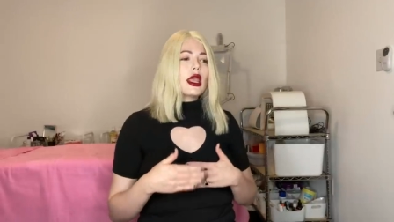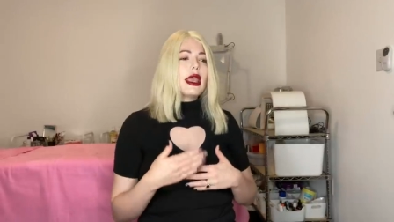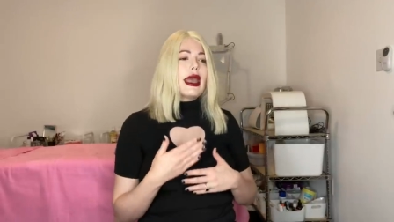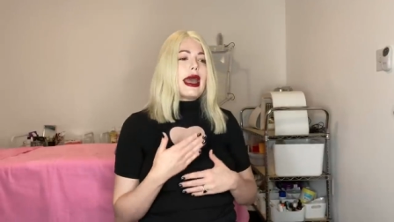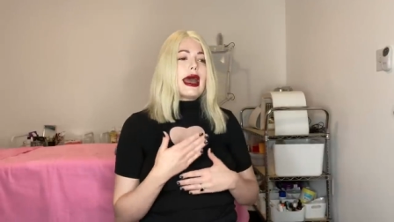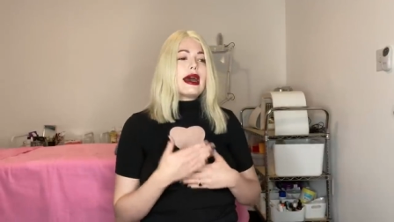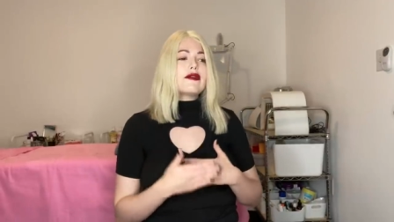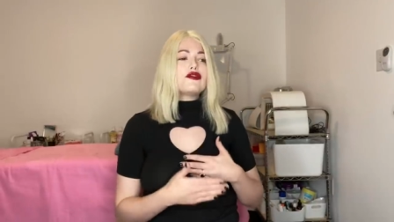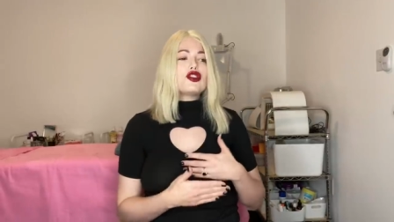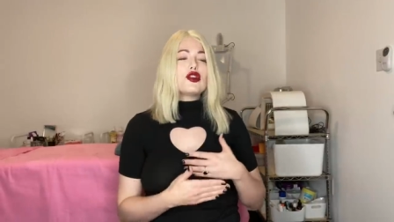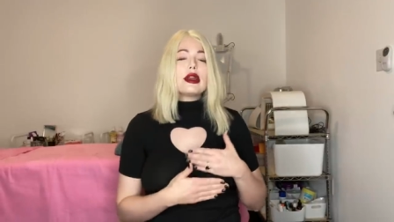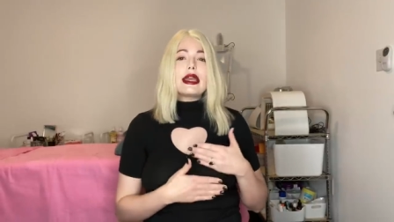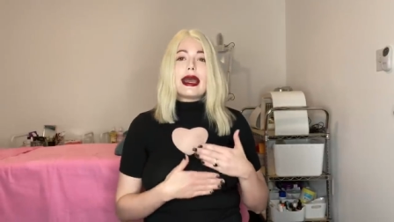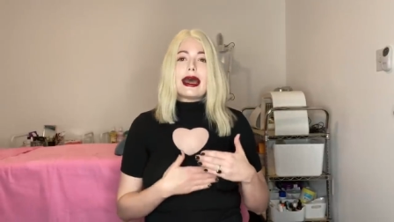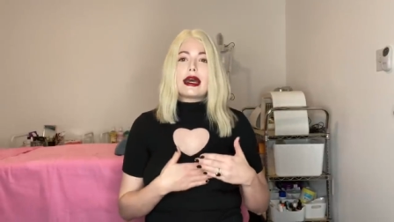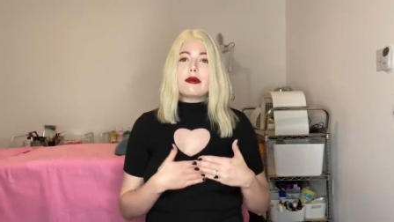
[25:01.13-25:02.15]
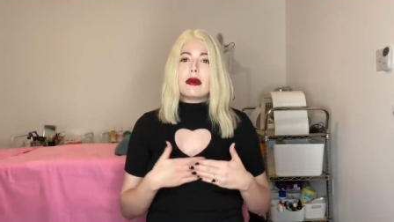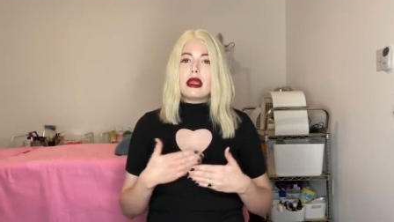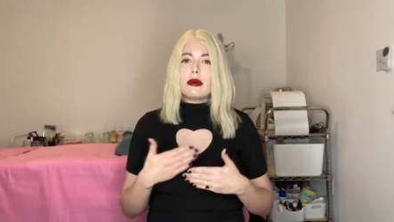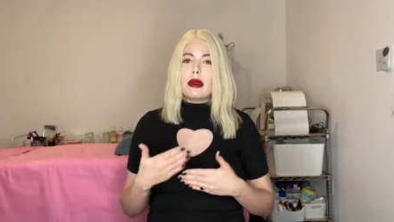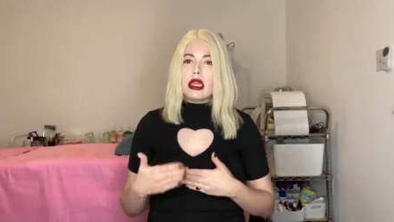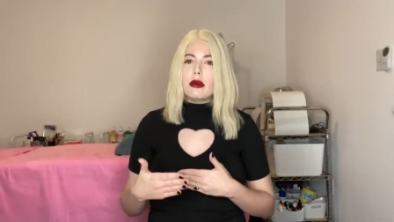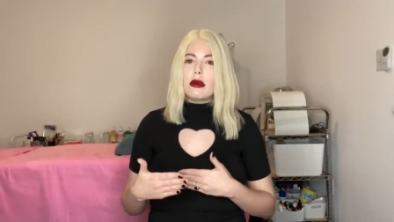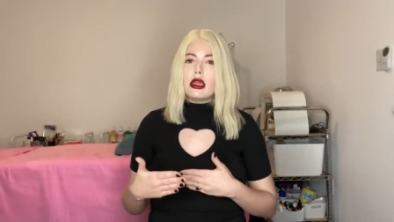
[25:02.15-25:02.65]
After I had my
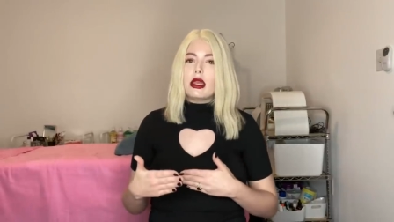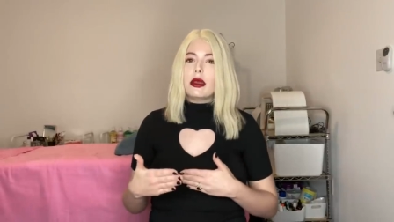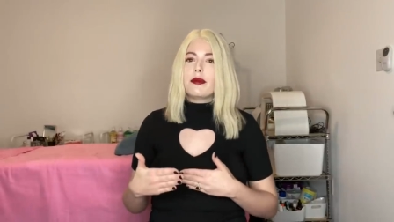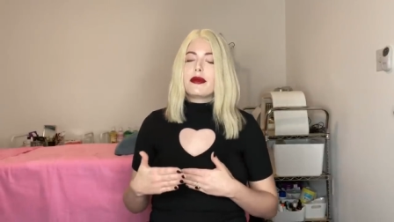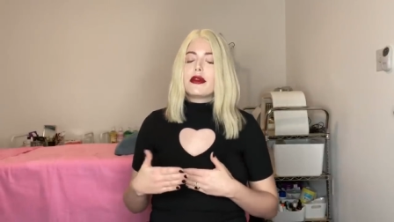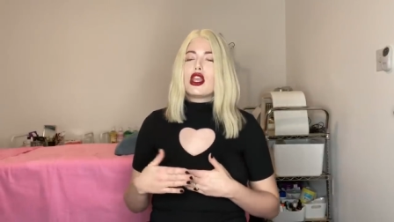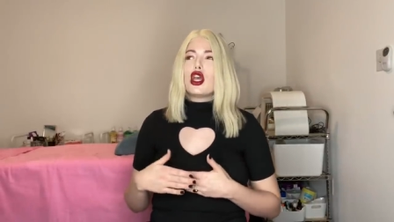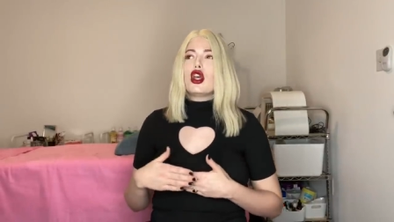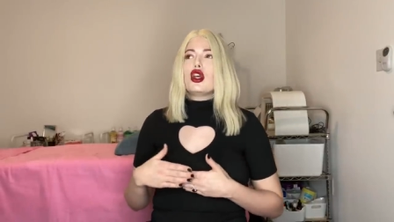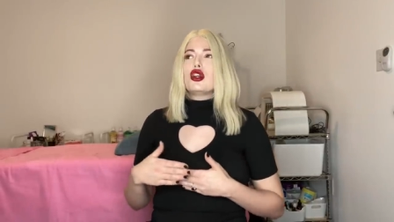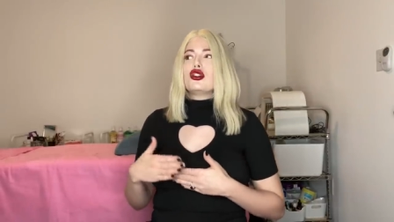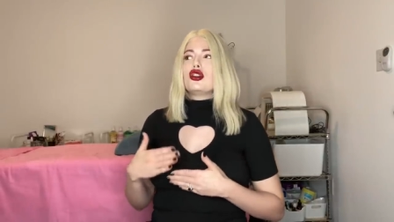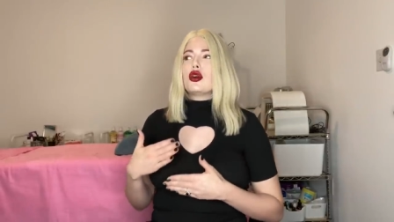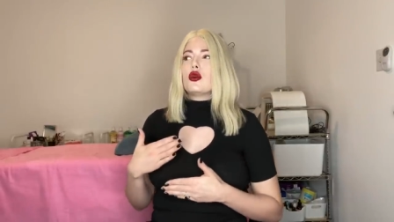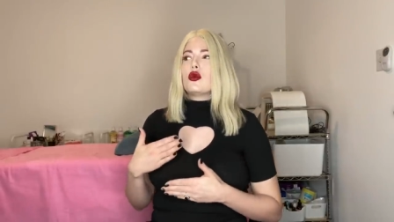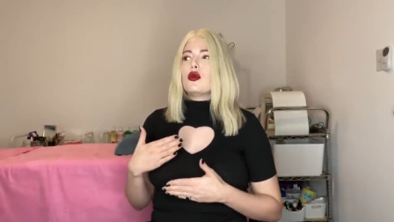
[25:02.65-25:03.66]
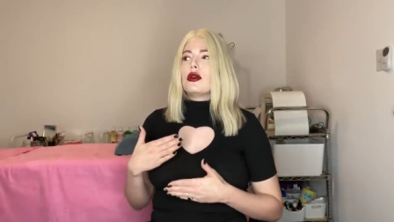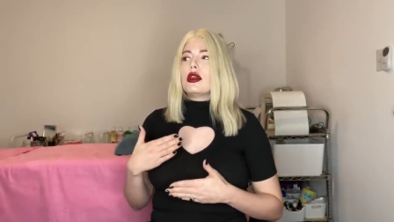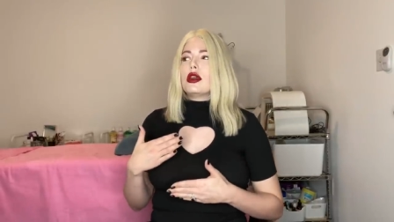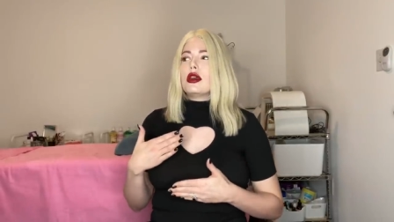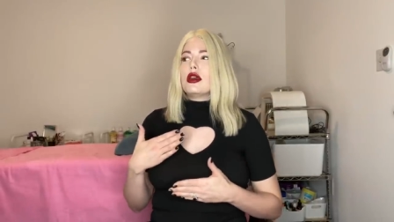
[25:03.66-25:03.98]
baby, so